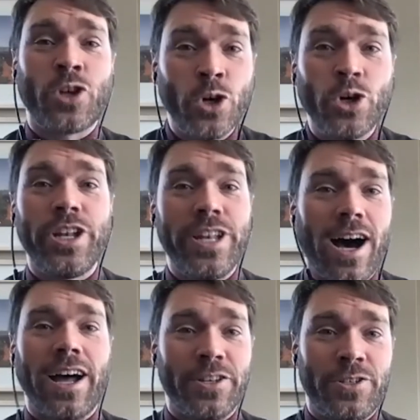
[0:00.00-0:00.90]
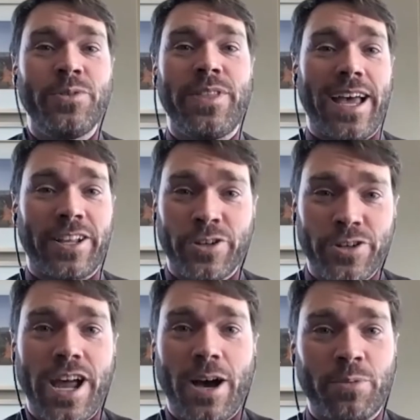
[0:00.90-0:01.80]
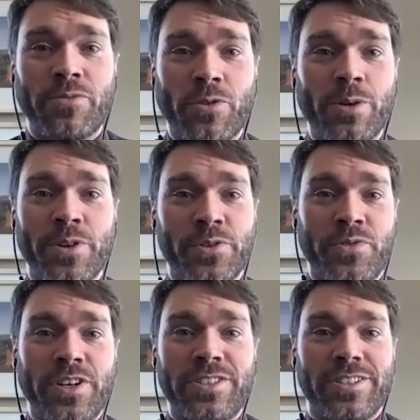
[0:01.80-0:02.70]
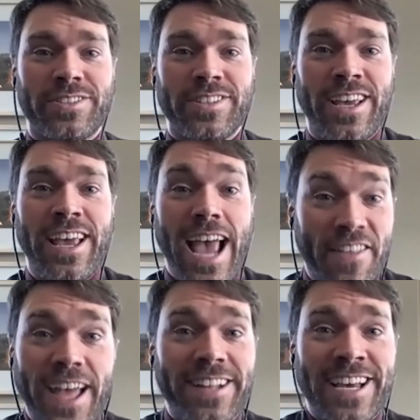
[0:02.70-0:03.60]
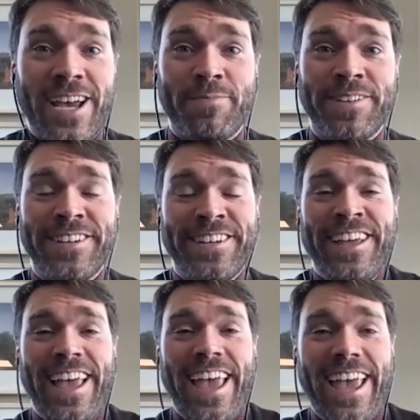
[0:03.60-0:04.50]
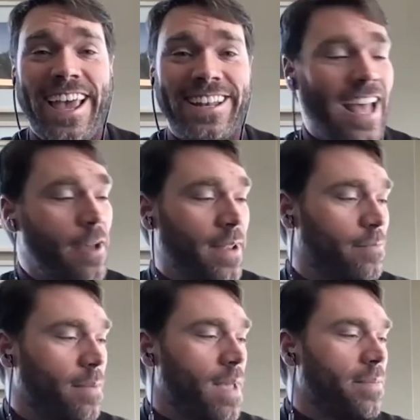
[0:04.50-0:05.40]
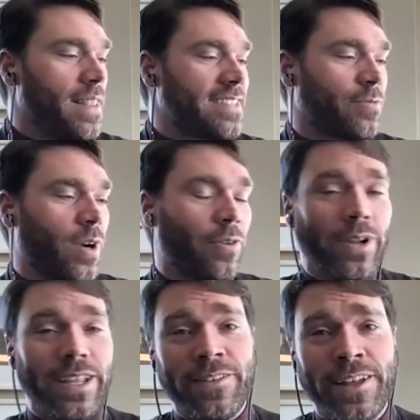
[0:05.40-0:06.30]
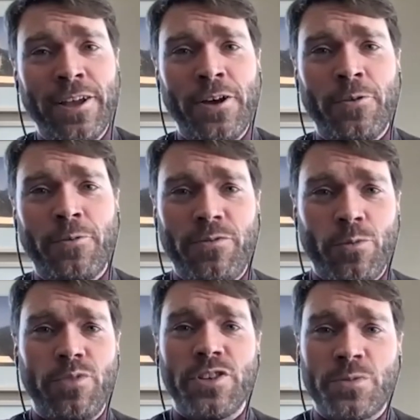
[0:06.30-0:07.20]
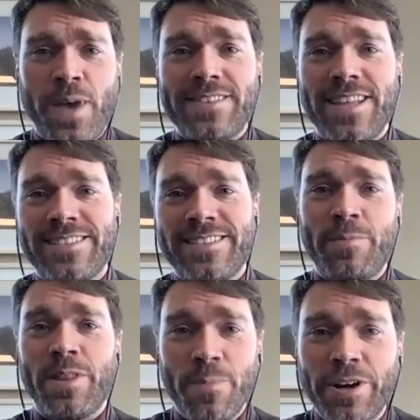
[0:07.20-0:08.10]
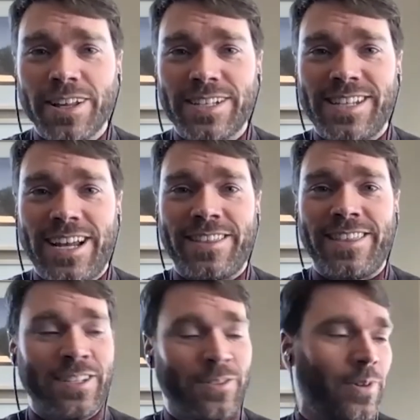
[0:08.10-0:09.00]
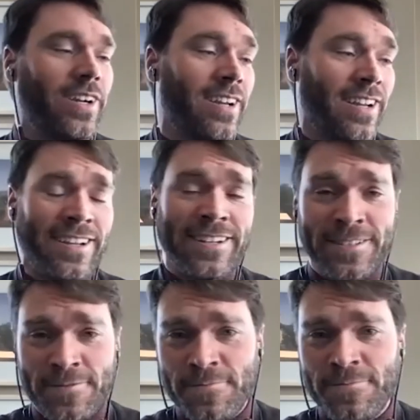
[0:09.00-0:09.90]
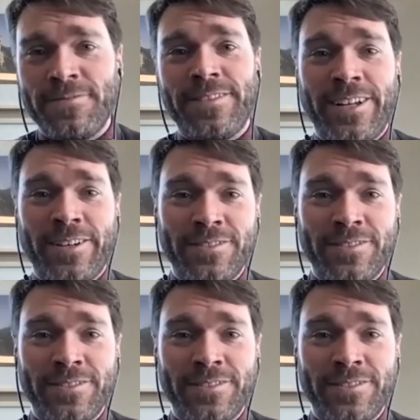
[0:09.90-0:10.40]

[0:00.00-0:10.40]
could not do that. Could not perform those functions at that yeah. time. And uh, I mean, maybe that's where we we've we've just passed that time in the mirrorless side of things, where you know,